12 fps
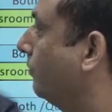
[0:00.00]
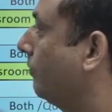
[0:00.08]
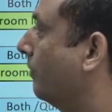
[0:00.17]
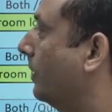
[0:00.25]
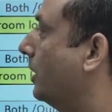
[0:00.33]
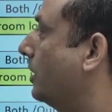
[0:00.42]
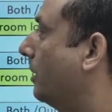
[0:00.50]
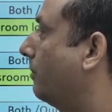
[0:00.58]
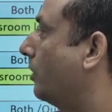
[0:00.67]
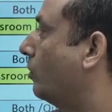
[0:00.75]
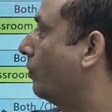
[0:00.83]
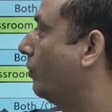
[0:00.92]
then chapter 2
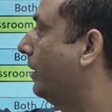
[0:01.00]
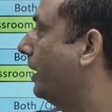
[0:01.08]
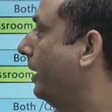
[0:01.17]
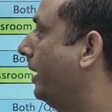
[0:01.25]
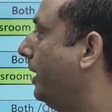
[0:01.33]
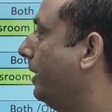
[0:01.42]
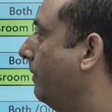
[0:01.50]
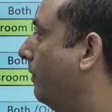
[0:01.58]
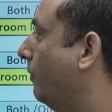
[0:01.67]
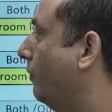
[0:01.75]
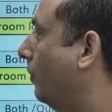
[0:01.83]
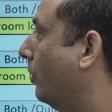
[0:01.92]
quick reading,
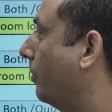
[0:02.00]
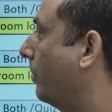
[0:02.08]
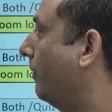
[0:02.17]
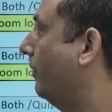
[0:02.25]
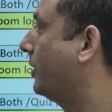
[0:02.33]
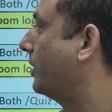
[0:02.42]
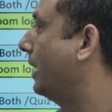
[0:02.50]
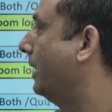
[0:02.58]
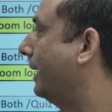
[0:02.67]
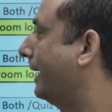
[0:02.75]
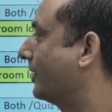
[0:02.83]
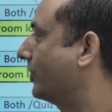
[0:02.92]
followed by flashcard
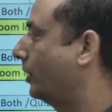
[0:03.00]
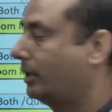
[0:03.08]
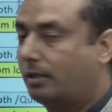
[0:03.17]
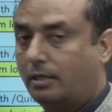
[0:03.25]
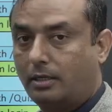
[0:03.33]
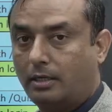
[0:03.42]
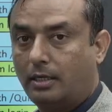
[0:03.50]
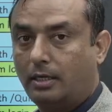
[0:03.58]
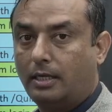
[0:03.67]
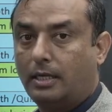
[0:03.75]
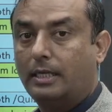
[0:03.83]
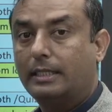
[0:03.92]
test.
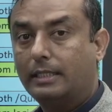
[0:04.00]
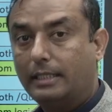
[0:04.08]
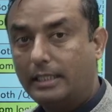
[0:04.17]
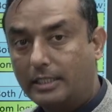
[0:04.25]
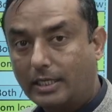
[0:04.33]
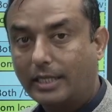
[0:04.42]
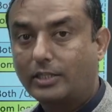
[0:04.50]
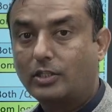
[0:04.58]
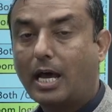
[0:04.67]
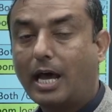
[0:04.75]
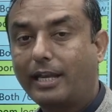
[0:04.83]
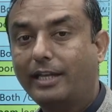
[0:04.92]
These tests are
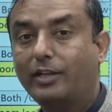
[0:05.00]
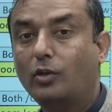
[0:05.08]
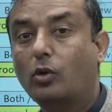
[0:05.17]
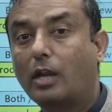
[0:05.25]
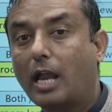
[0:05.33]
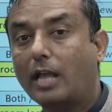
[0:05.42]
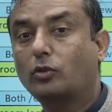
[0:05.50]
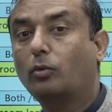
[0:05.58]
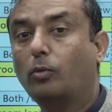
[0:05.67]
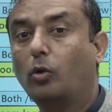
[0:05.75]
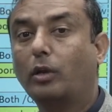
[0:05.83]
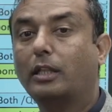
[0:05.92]
in your classroom
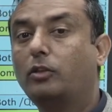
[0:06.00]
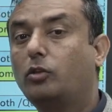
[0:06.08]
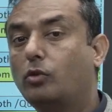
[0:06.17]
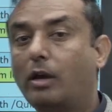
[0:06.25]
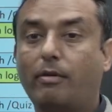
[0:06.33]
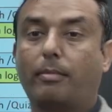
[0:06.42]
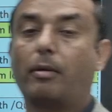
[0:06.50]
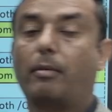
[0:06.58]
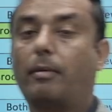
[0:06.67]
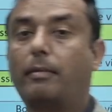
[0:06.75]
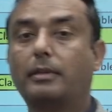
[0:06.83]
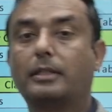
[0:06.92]
login. You have a proper
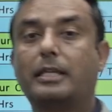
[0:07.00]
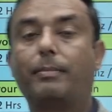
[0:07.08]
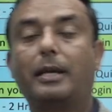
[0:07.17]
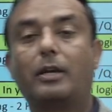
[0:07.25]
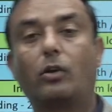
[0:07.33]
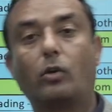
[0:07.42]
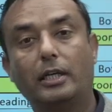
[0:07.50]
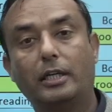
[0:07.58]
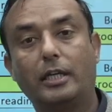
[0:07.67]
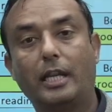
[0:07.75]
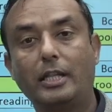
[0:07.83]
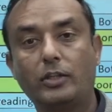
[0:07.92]
separate login
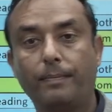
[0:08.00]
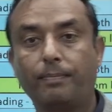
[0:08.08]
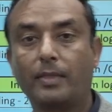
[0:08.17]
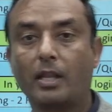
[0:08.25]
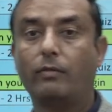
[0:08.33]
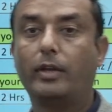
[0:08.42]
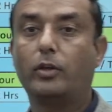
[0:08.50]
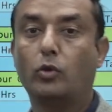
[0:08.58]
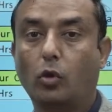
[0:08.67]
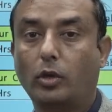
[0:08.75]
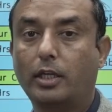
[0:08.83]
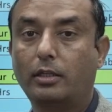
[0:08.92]
details where you log
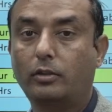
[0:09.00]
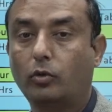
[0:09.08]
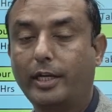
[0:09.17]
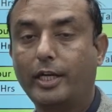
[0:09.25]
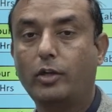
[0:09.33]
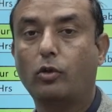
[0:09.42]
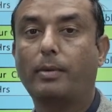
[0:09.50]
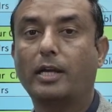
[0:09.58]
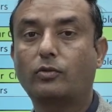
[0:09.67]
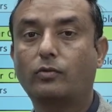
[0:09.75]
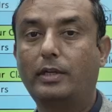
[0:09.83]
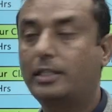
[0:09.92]
in, you create your
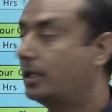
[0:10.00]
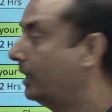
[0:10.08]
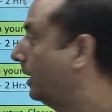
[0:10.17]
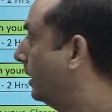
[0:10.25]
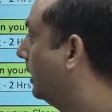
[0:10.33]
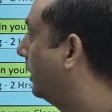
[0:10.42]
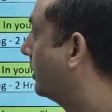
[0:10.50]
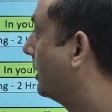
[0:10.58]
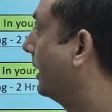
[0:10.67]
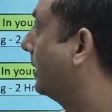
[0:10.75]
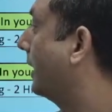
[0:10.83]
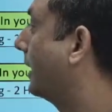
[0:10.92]
passwords, then select
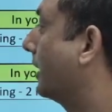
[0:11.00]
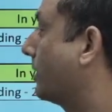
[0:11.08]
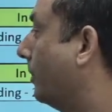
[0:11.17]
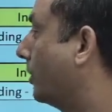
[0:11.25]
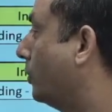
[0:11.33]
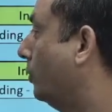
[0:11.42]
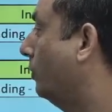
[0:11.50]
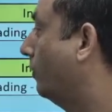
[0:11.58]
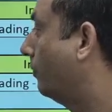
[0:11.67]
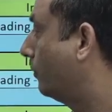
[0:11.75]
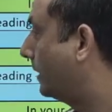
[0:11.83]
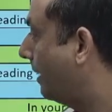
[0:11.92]
the test number 2.
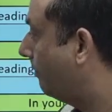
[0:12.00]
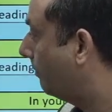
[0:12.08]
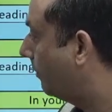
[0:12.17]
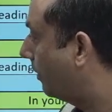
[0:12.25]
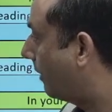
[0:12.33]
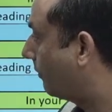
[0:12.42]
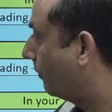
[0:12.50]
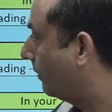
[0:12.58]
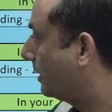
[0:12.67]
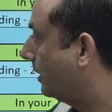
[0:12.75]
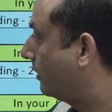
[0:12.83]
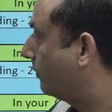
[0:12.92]
Same after once
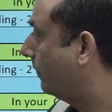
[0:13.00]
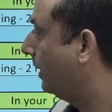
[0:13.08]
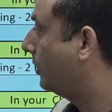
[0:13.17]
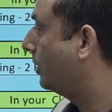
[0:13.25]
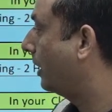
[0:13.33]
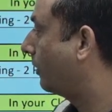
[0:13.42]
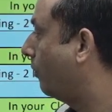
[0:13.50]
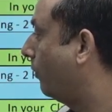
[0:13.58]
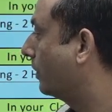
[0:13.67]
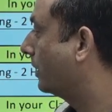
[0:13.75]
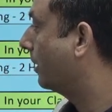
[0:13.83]
it's finished, then go for chapter